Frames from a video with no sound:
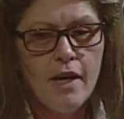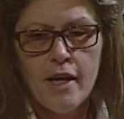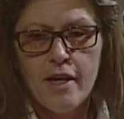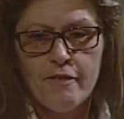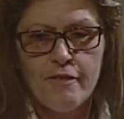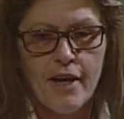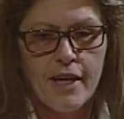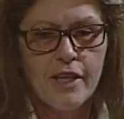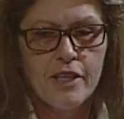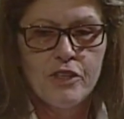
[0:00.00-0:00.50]

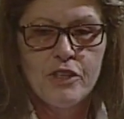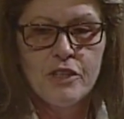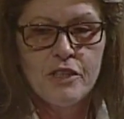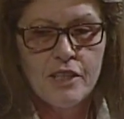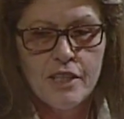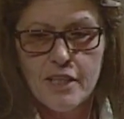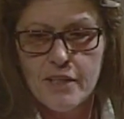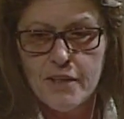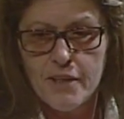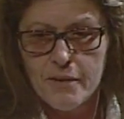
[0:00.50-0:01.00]
If I could just
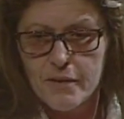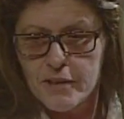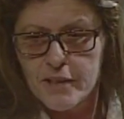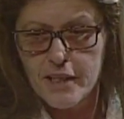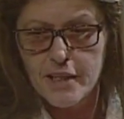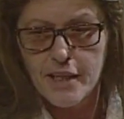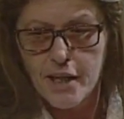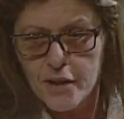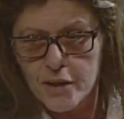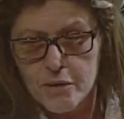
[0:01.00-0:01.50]
get there and say,
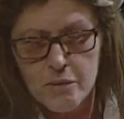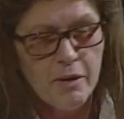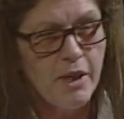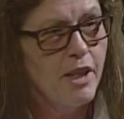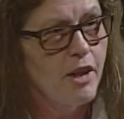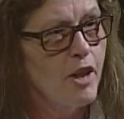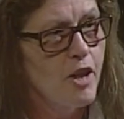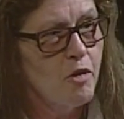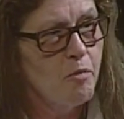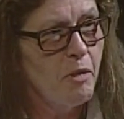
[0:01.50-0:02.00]
now you
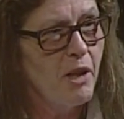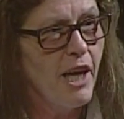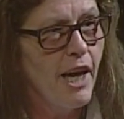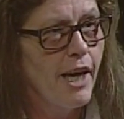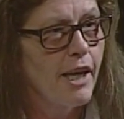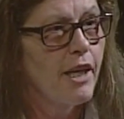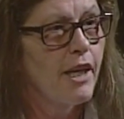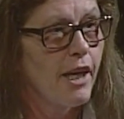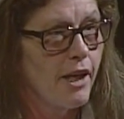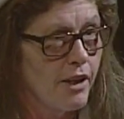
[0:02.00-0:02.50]
eat this
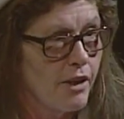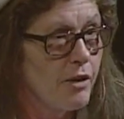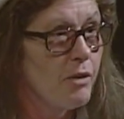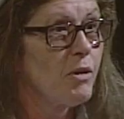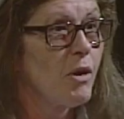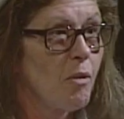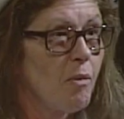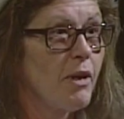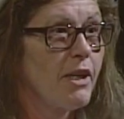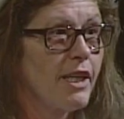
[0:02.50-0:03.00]
plant and you
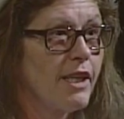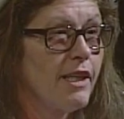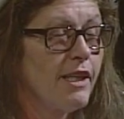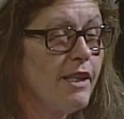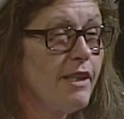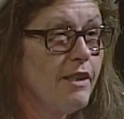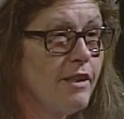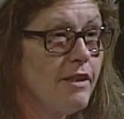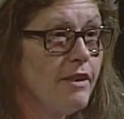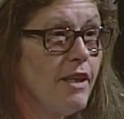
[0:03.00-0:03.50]
know what it
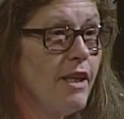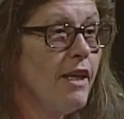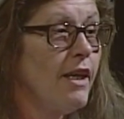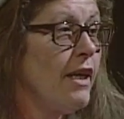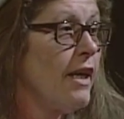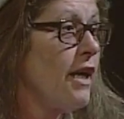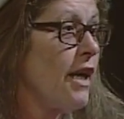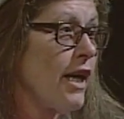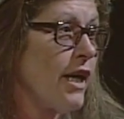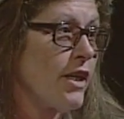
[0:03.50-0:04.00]
is
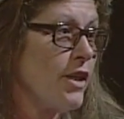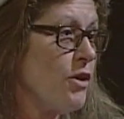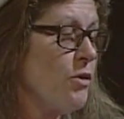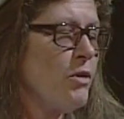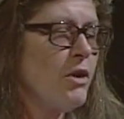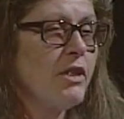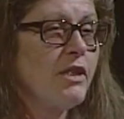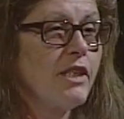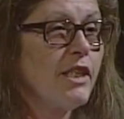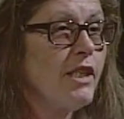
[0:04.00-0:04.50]
and you
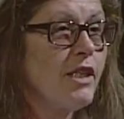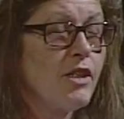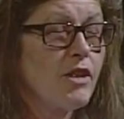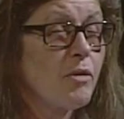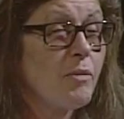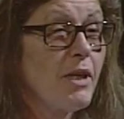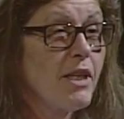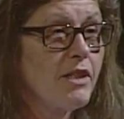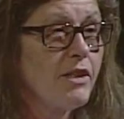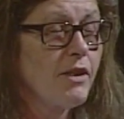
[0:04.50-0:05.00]
just eat it the
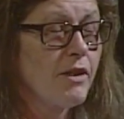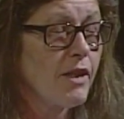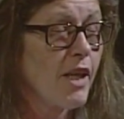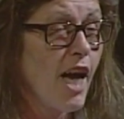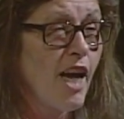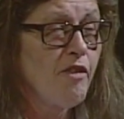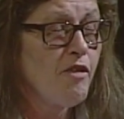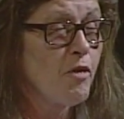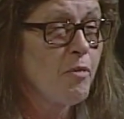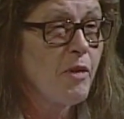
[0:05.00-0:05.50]
rest of your
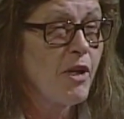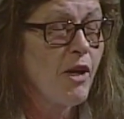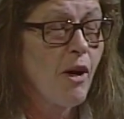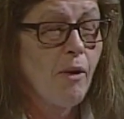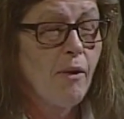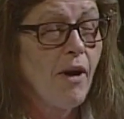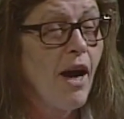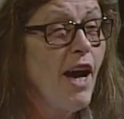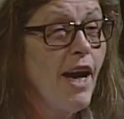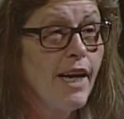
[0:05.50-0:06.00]
life, it'll be all
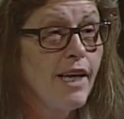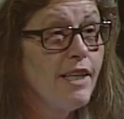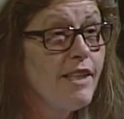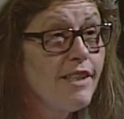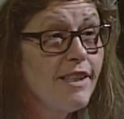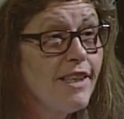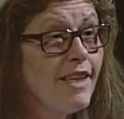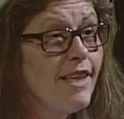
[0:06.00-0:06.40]
right.